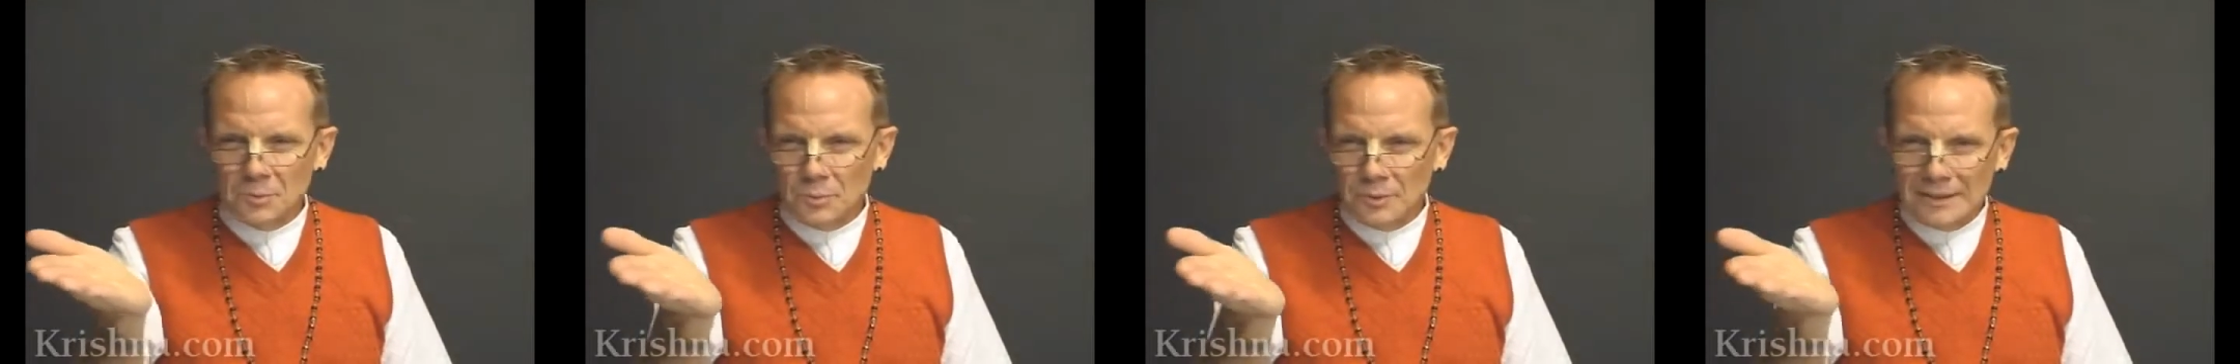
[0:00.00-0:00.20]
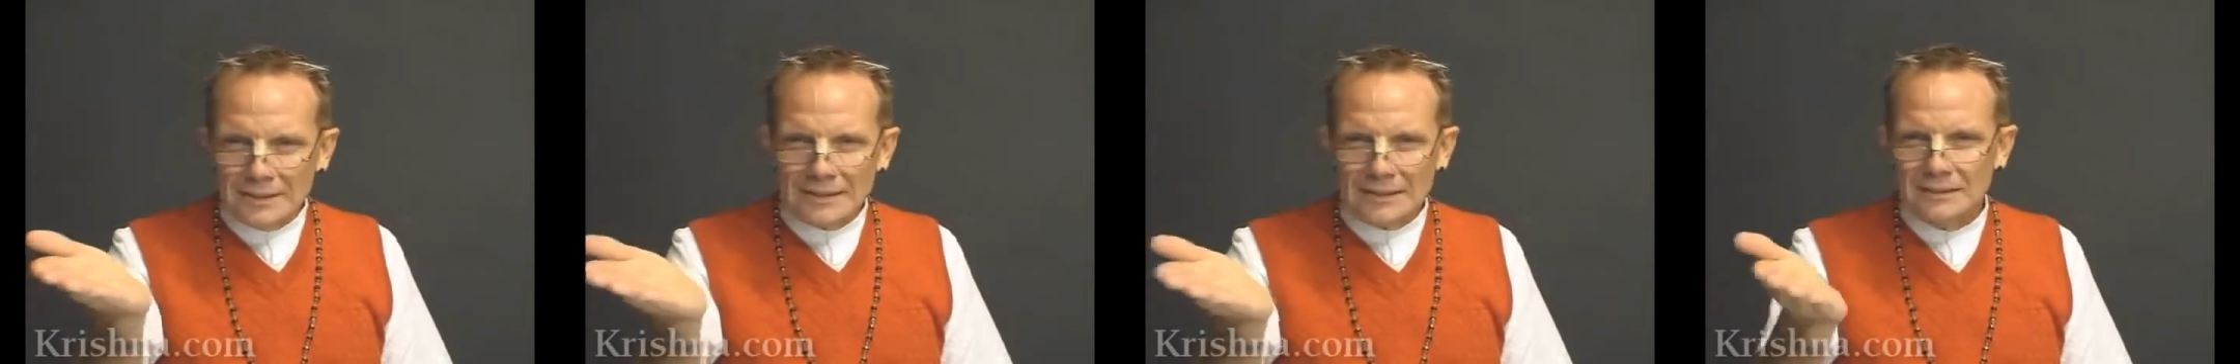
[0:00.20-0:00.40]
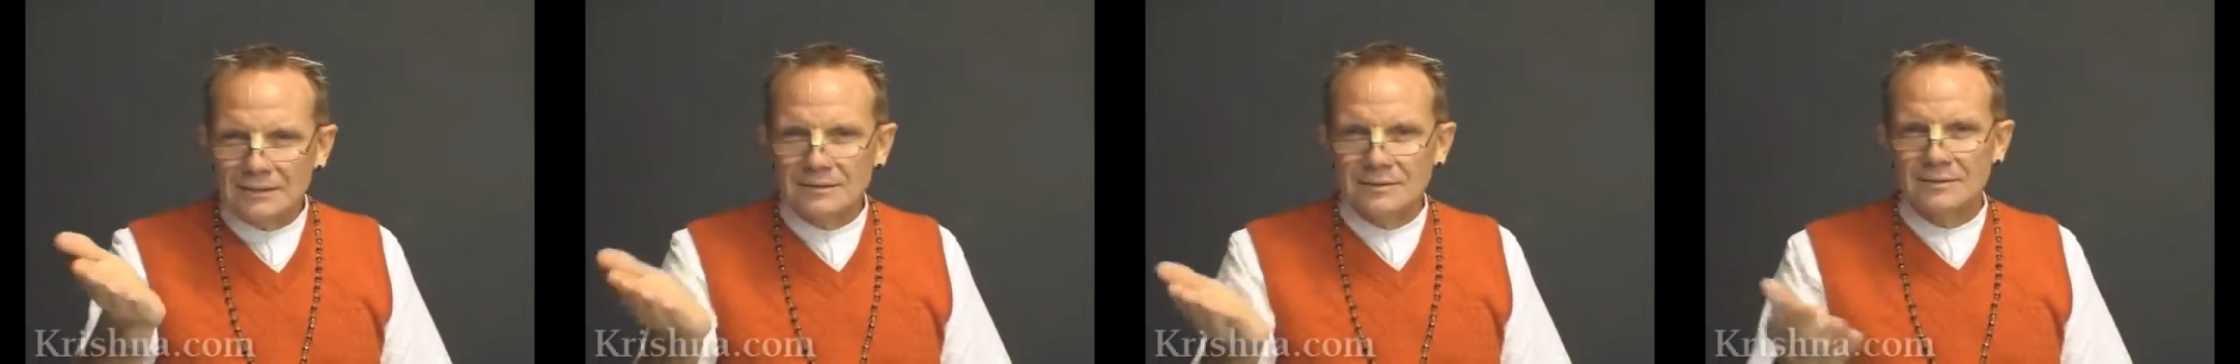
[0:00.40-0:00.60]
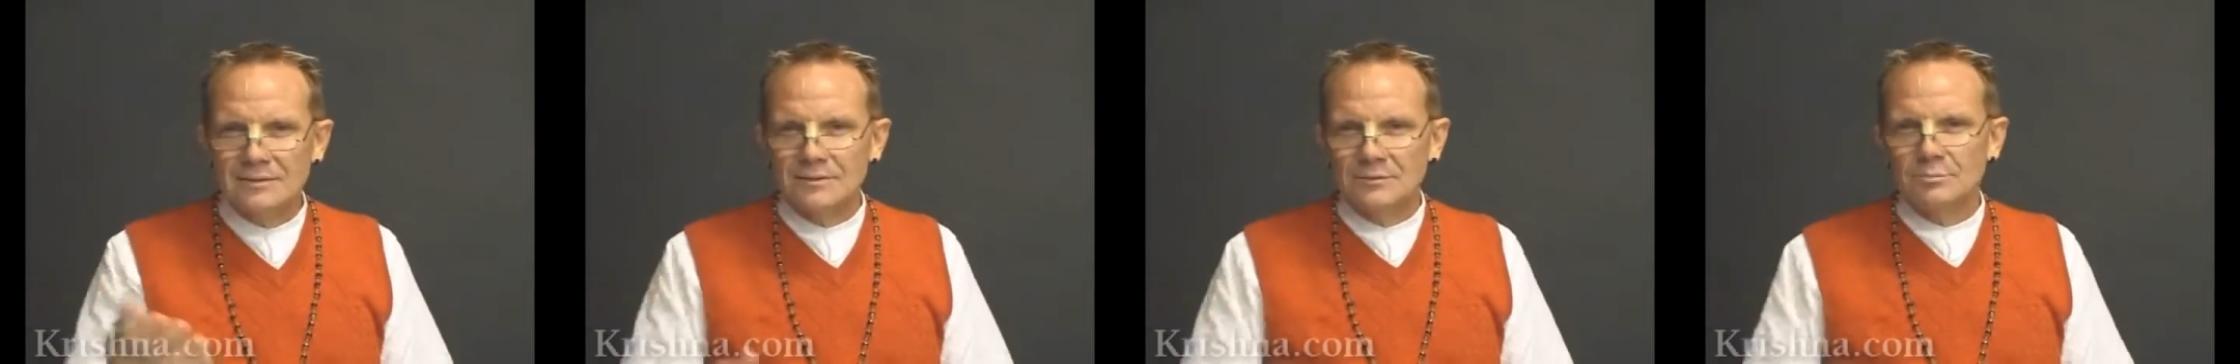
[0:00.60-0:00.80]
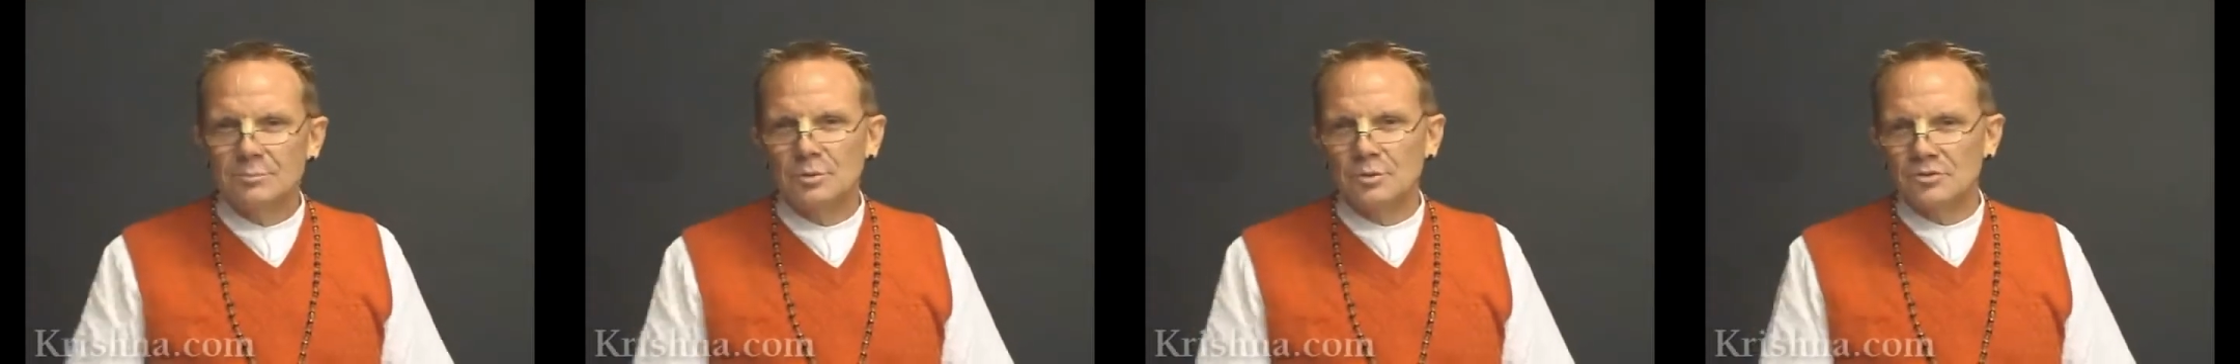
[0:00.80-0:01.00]
weak
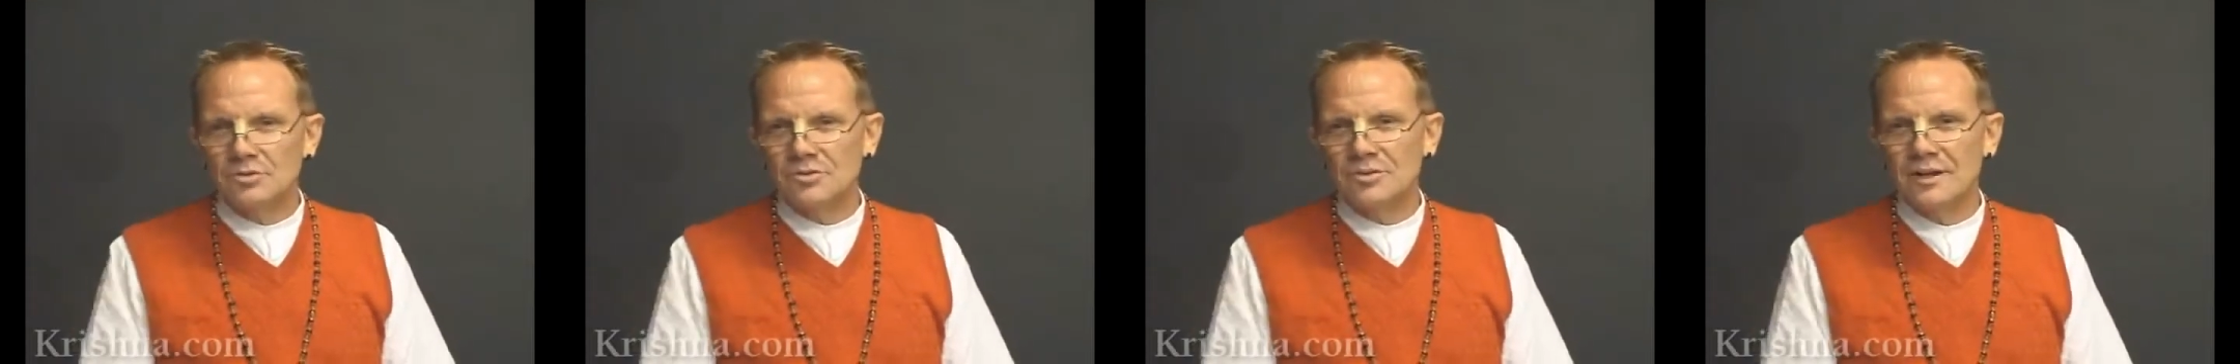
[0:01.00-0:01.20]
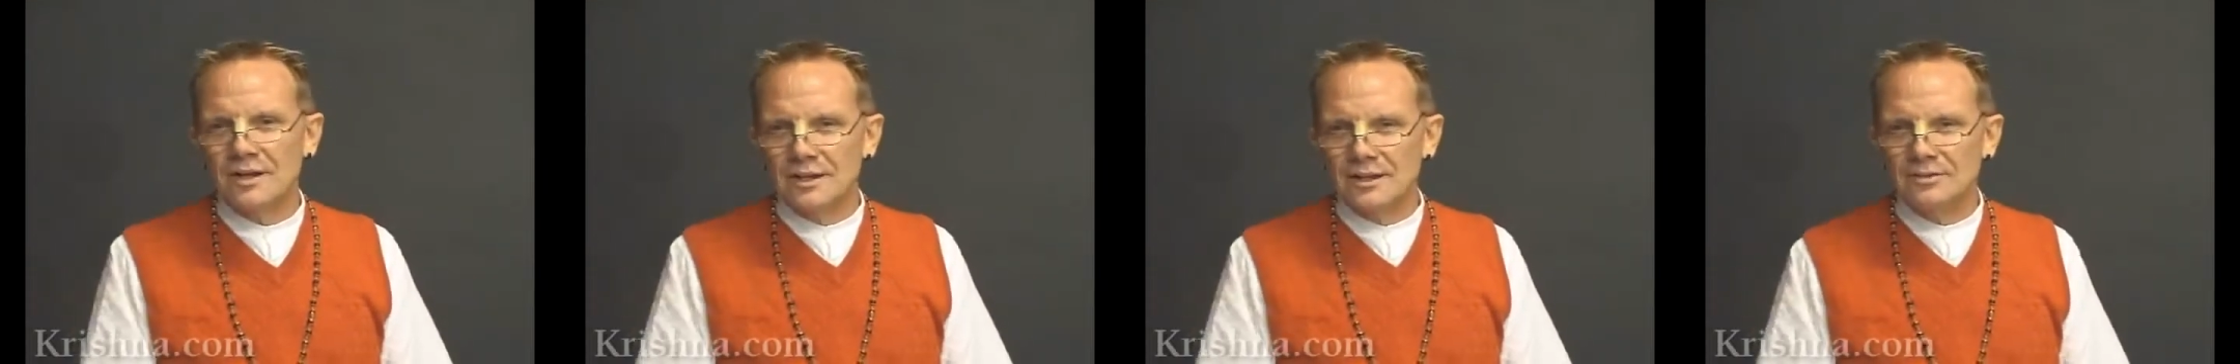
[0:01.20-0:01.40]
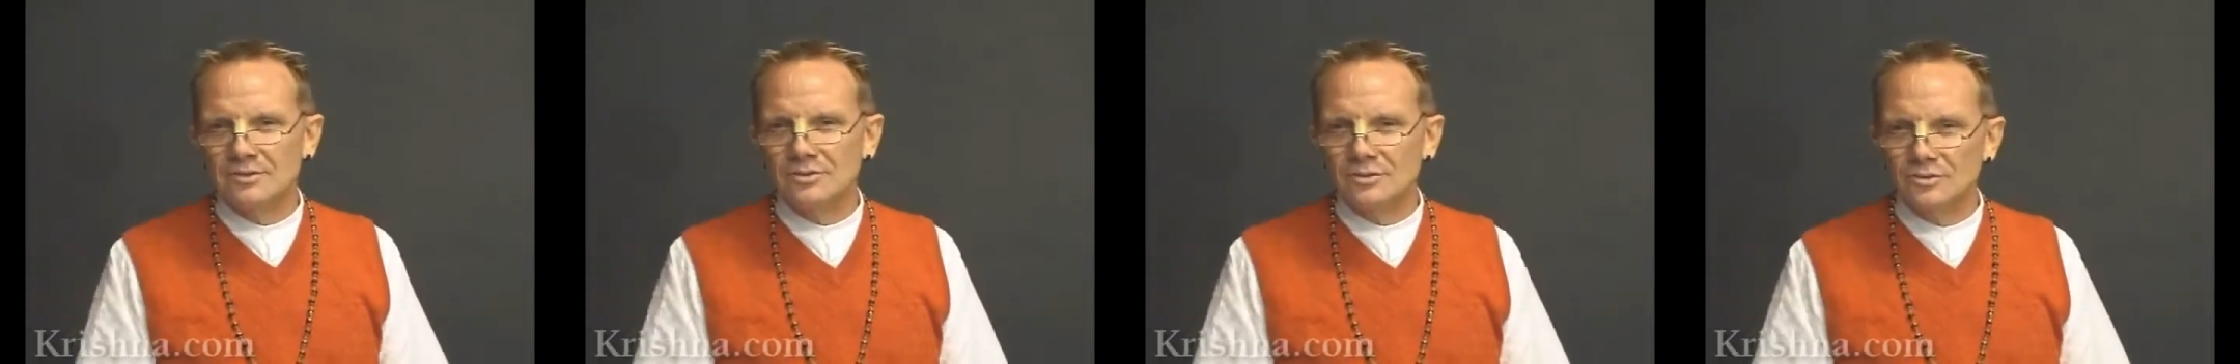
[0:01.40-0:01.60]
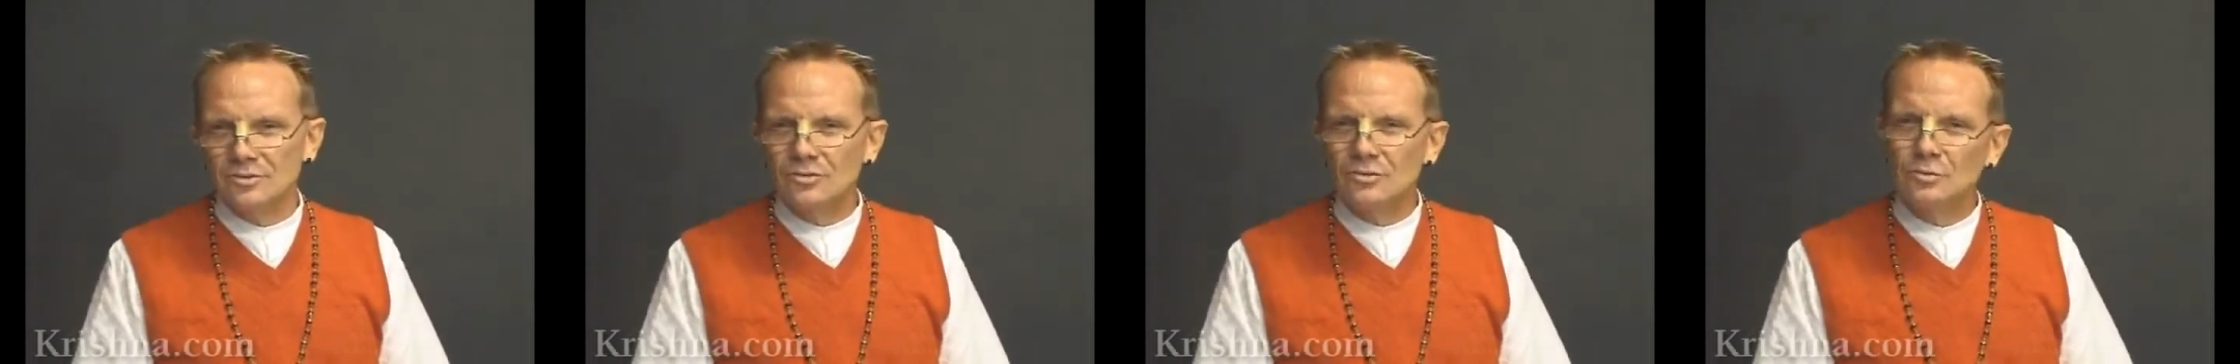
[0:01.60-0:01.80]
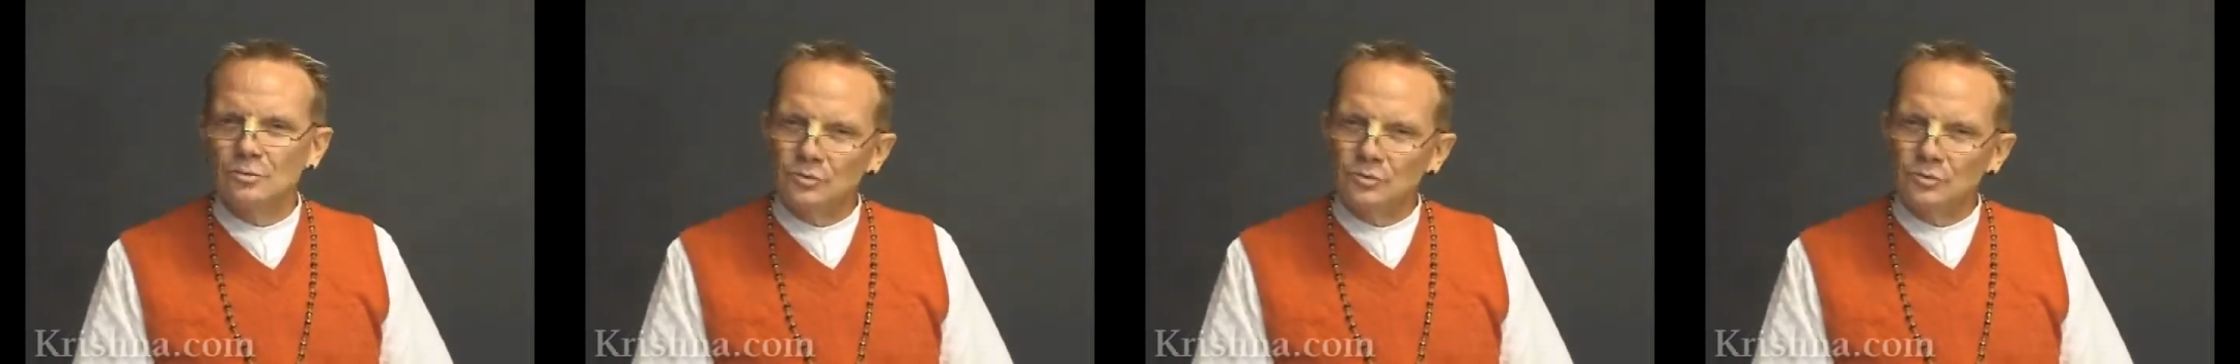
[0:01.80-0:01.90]
personalities.